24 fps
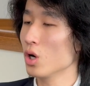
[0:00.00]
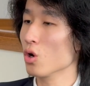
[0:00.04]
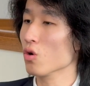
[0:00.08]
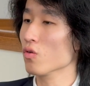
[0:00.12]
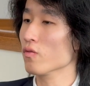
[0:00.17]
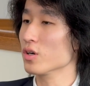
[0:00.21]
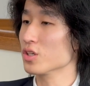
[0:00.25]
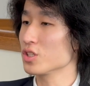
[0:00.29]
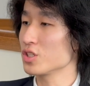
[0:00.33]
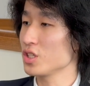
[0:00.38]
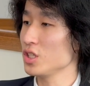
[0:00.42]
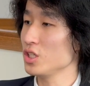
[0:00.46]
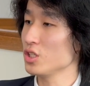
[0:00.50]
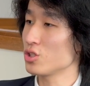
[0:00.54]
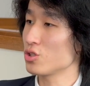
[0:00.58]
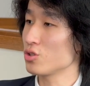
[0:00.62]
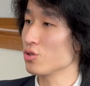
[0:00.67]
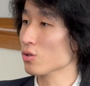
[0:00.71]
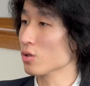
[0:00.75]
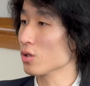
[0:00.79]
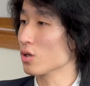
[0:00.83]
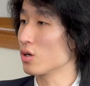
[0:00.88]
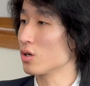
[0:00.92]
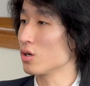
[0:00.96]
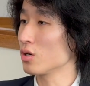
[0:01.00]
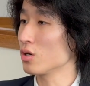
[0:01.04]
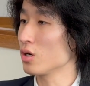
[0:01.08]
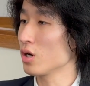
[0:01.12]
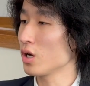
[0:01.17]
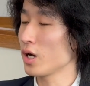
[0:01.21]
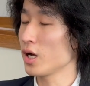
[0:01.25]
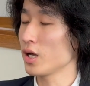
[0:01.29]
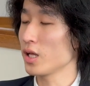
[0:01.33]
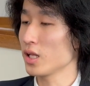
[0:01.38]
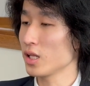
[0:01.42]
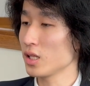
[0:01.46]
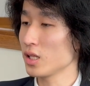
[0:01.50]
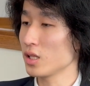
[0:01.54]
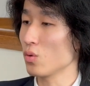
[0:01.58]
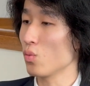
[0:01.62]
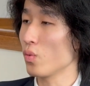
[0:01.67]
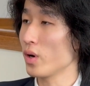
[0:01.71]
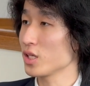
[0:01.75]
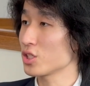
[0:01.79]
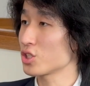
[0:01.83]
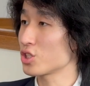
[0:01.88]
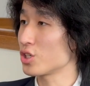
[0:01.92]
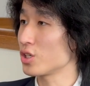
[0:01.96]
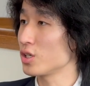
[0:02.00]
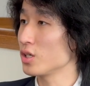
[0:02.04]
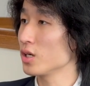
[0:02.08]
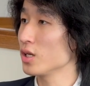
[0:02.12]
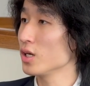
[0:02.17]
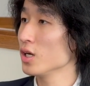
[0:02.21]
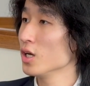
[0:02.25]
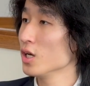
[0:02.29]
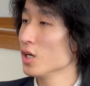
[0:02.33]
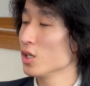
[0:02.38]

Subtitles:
overseas to learn the Western,